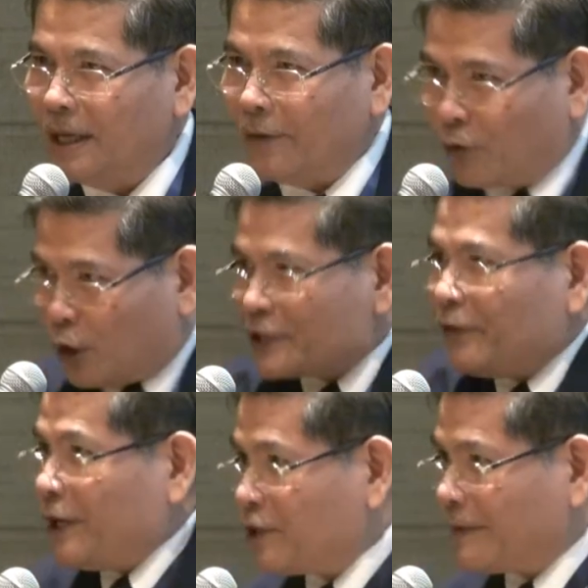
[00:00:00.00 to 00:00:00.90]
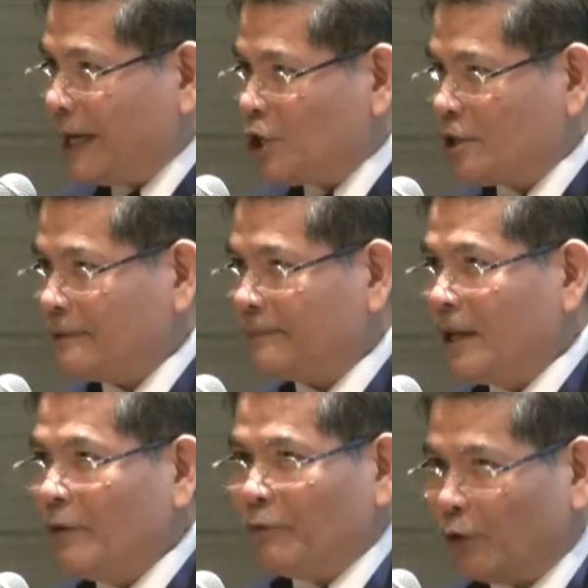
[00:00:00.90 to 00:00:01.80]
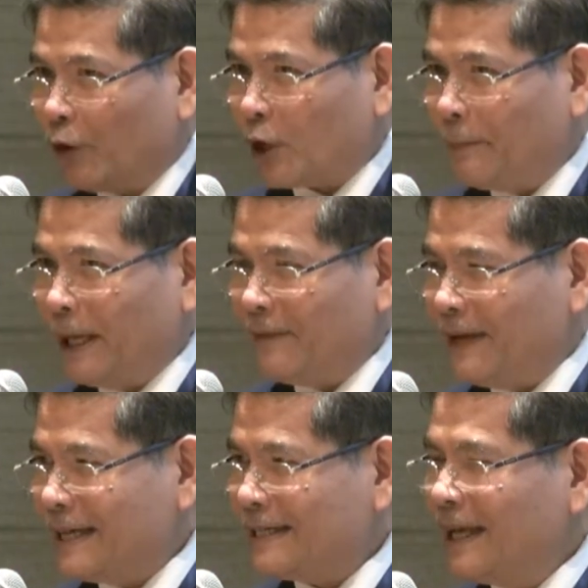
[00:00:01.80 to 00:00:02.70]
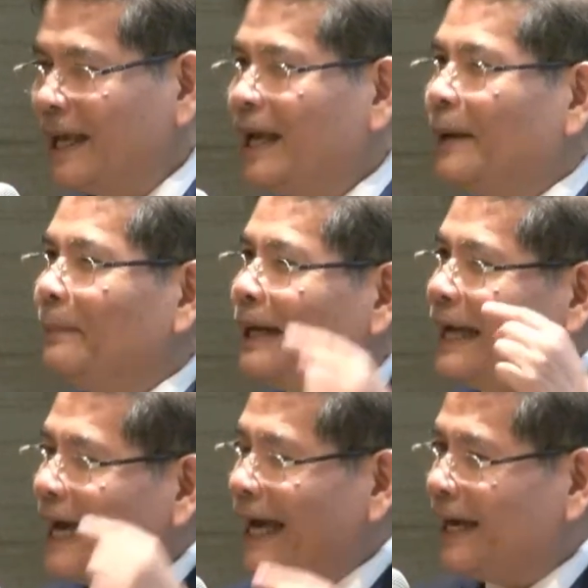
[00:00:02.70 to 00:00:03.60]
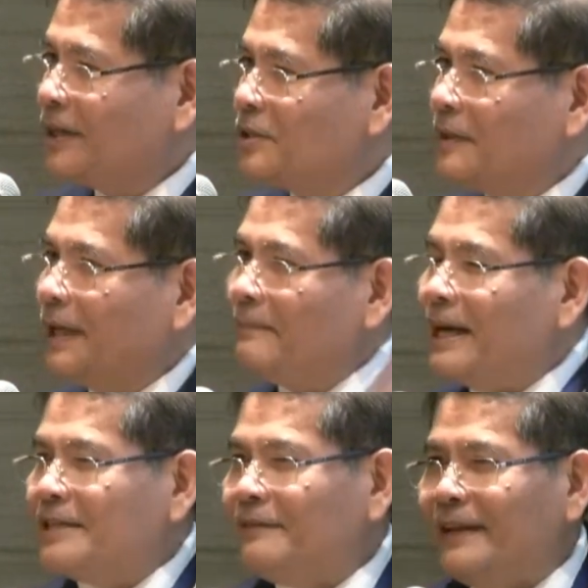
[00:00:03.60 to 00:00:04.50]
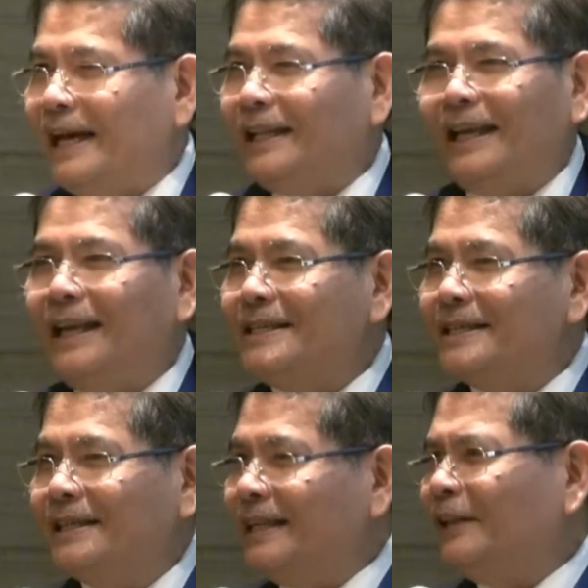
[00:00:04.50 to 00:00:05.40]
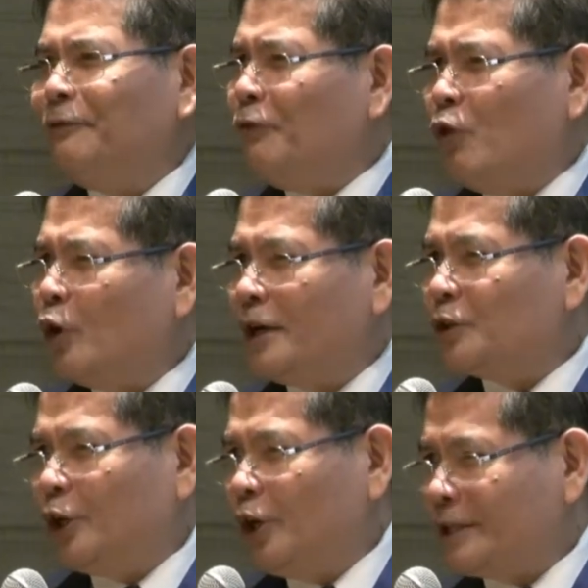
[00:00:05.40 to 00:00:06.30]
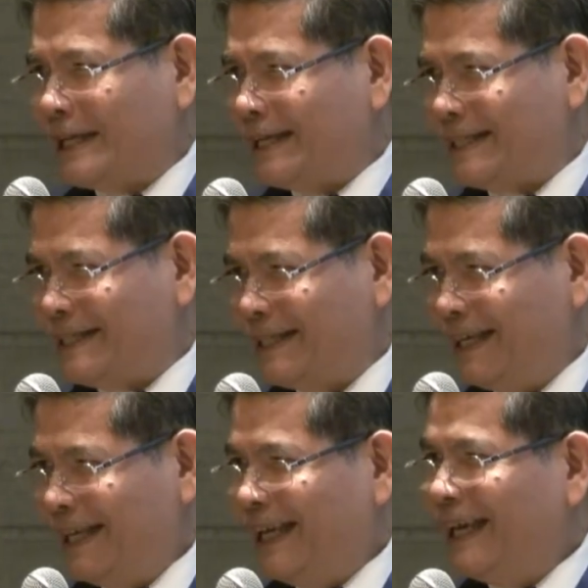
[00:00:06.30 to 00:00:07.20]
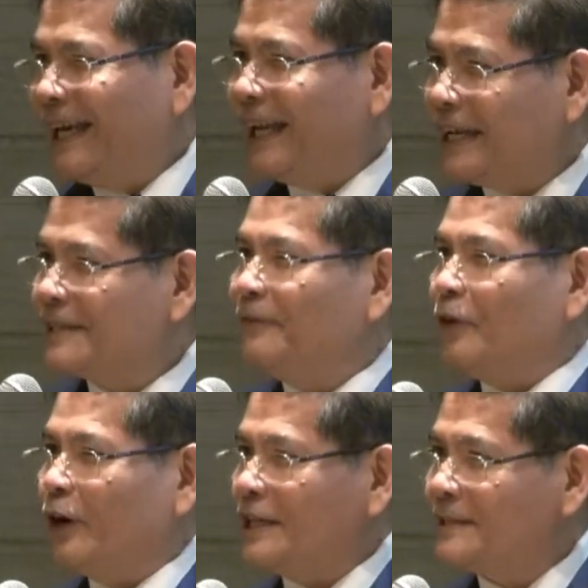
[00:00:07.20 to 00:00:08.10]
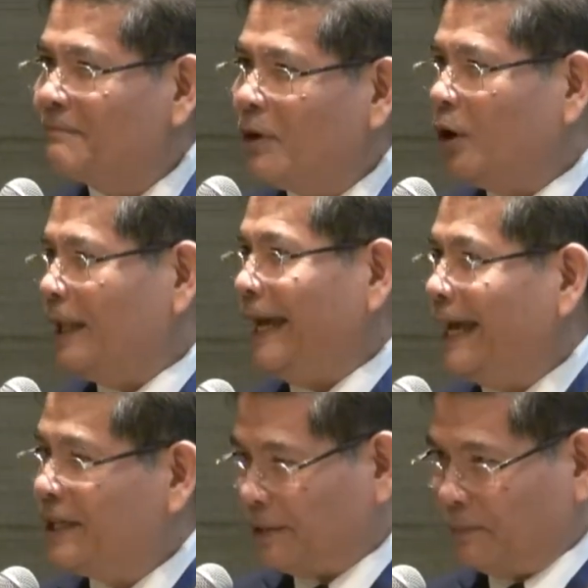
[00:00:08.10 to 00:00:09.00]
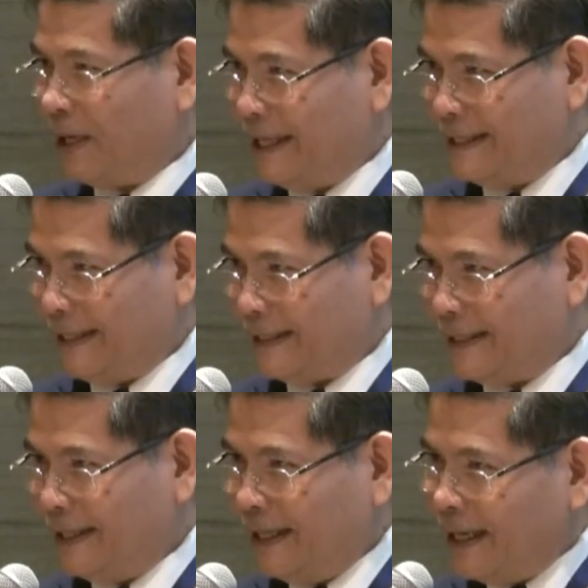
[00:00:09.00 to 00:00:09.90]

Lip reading: Of course, for integration, for competitiveness, but actually much of that is not for Toyotas. It is for small enterprises.